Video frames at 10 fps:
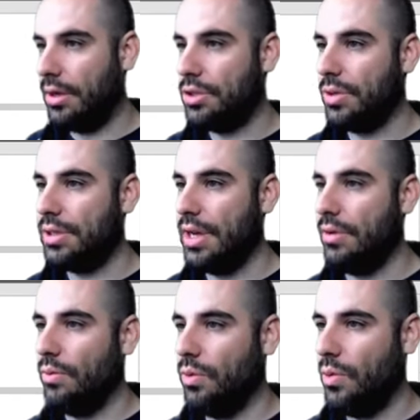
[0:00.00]
so I'll say
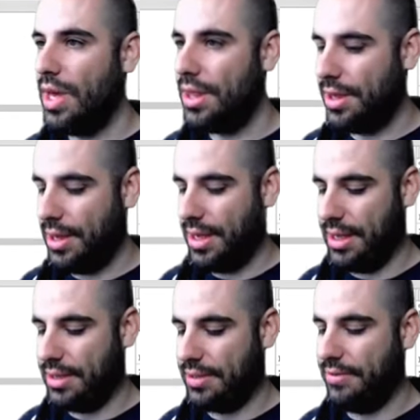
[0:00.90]
width
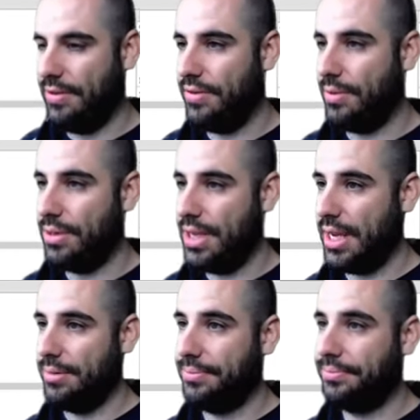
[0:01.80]
is
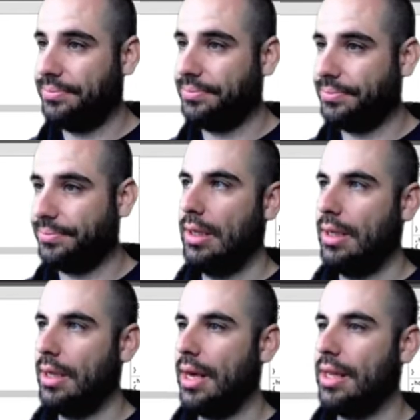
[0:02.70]
50%.
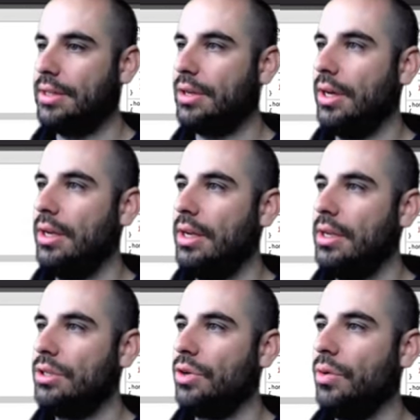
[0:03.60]
Yeah, that's good.
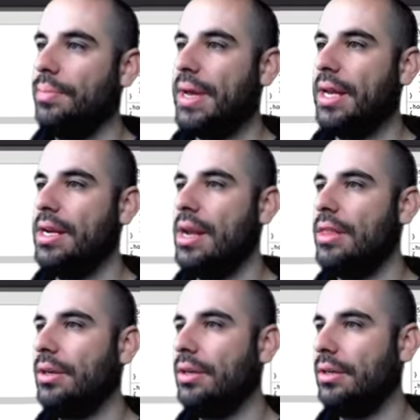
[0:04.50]
So we'll make
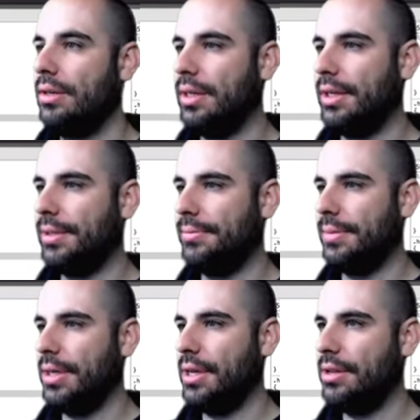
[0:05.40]
another um,
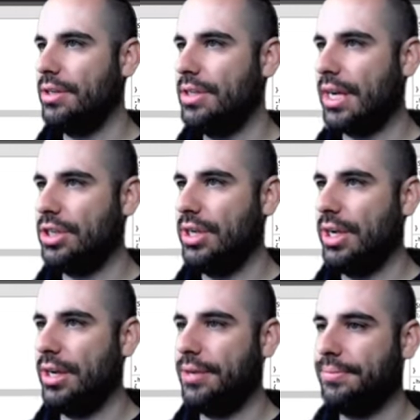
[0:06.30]
another section
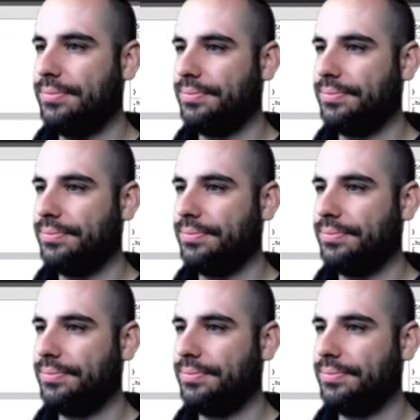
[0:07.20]
here